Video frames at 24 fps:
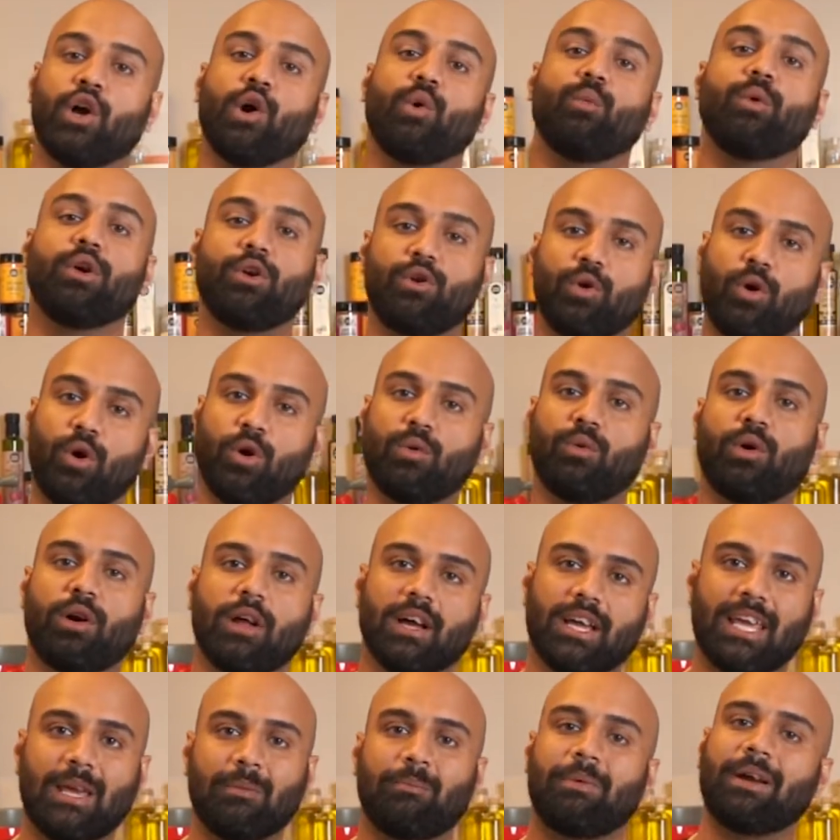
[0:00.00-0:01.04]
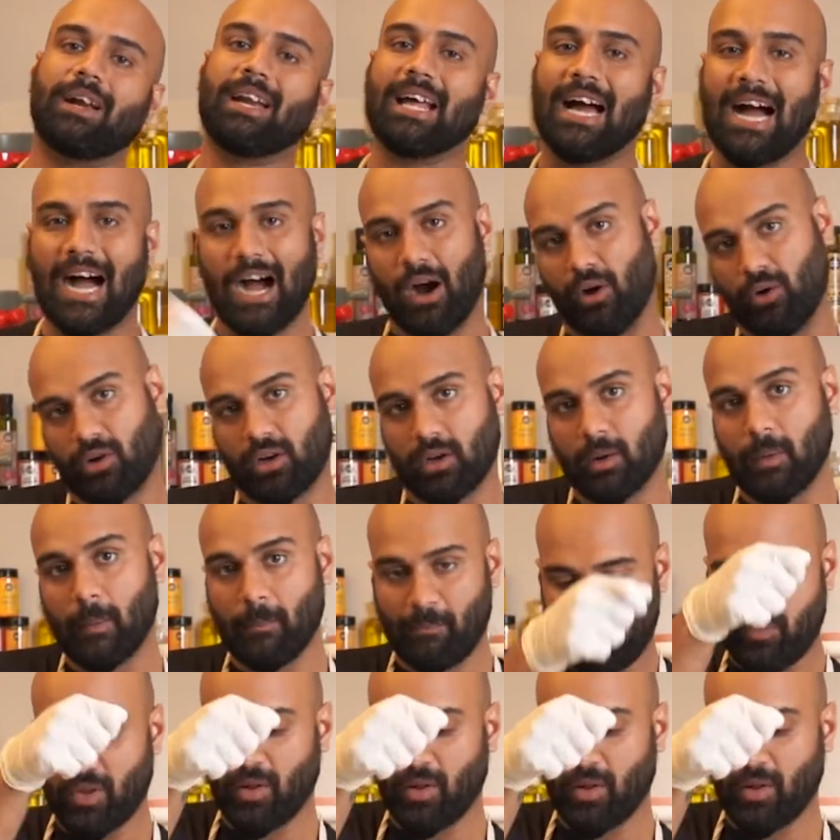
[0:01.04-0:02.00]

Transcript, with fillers: We don't wanna keep it out